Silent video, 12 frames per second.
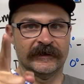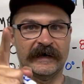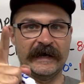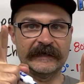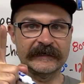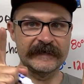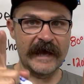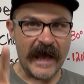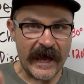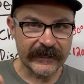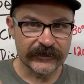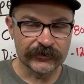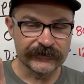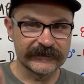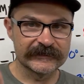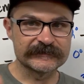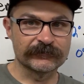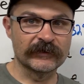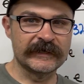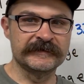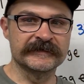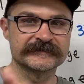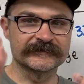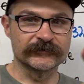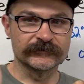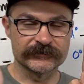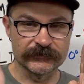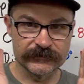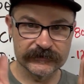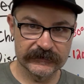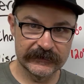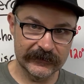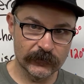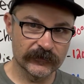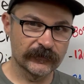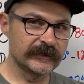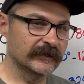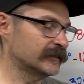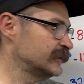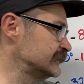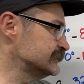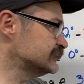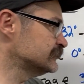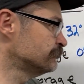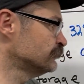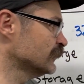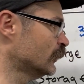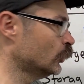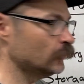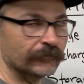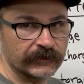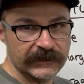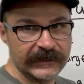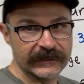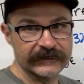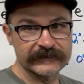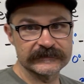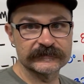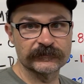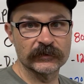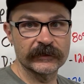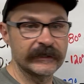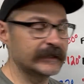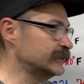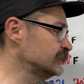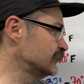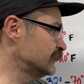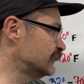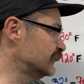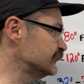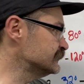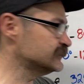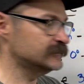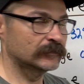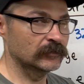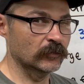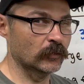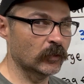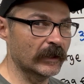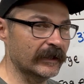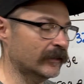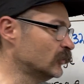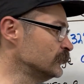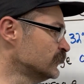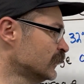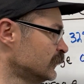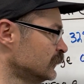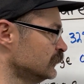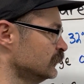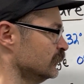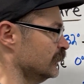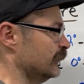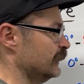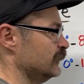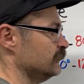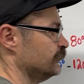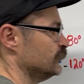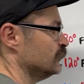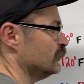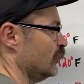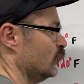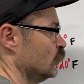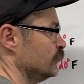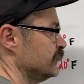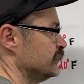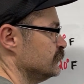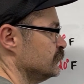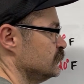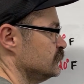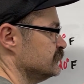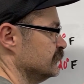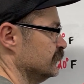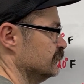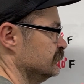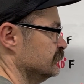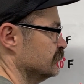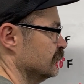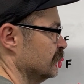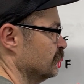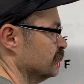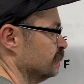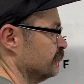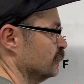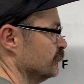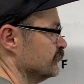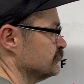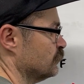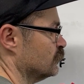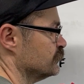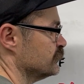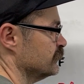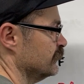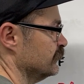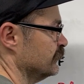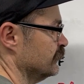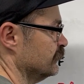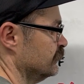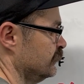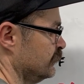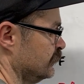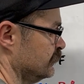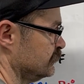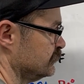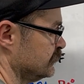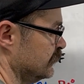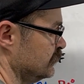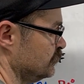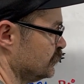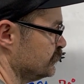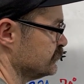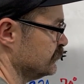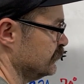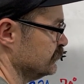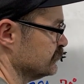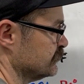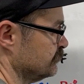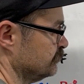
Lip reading: I can accurately explain this. So stick with me on this. Hopefully I can explain this well. If you're only using, I'm going to fill this portion in here, 10%